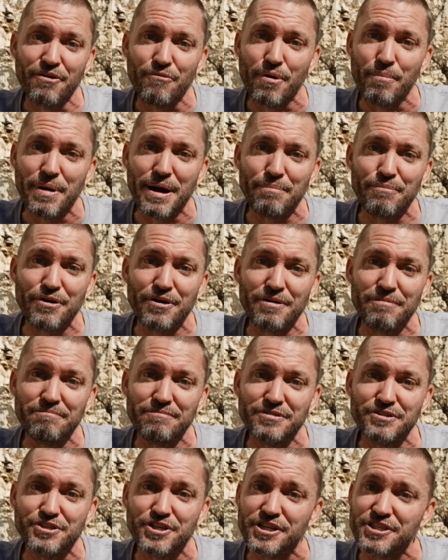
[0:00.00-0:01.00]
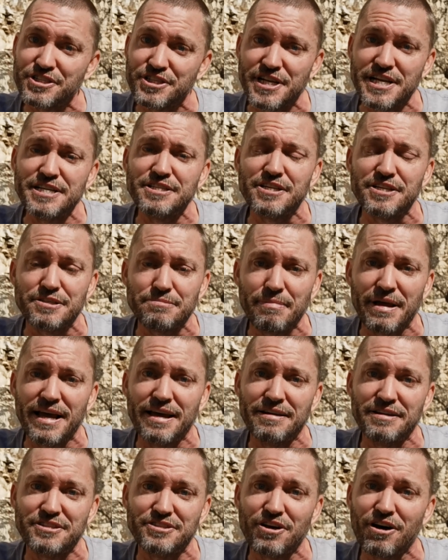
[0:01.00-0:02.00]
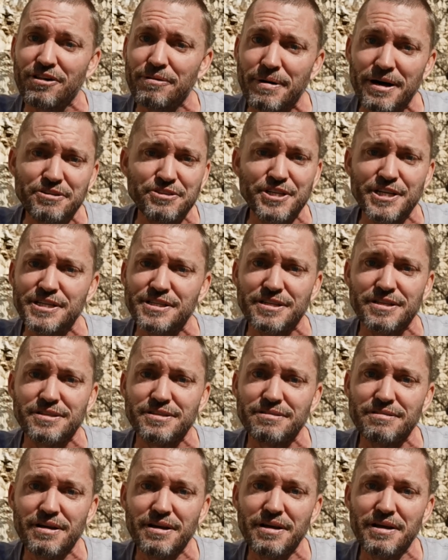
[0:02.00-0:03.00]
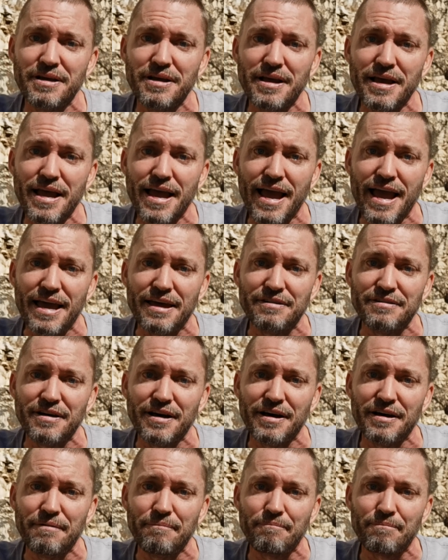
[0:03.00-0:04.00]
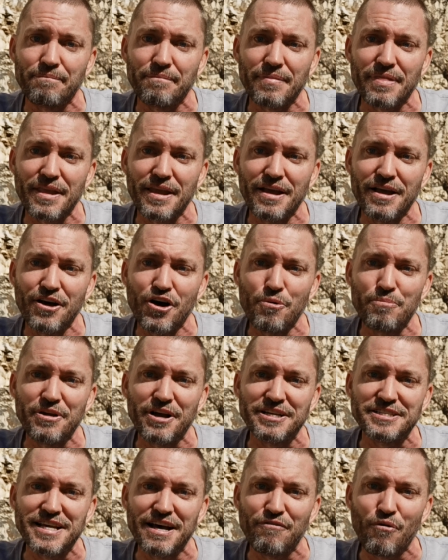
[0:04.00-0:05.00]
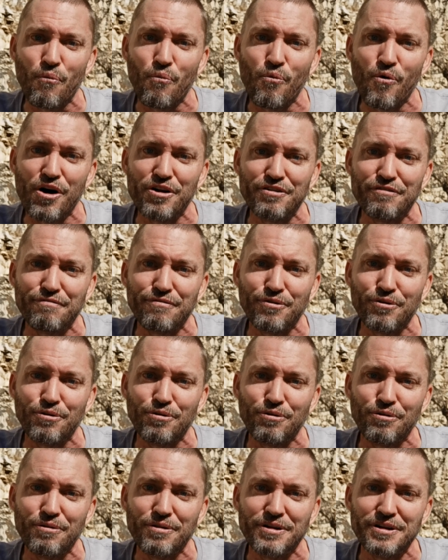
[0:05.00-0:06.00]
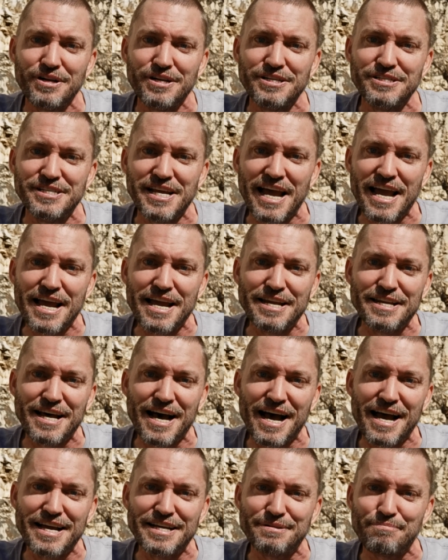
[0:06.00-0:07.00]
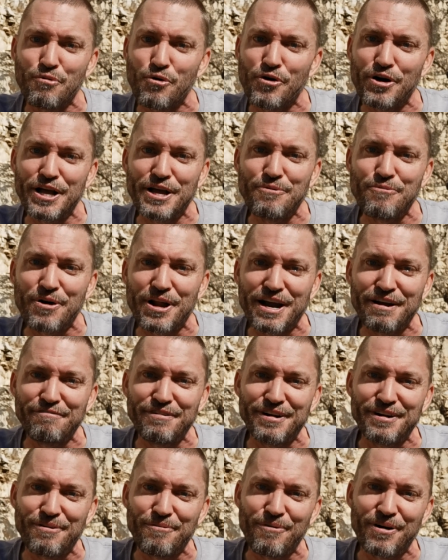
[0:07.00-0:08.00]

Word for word: Remember, just Jesus, man. It's all about Jesus. And hope you guys have a wonderful day, night, morning, whatever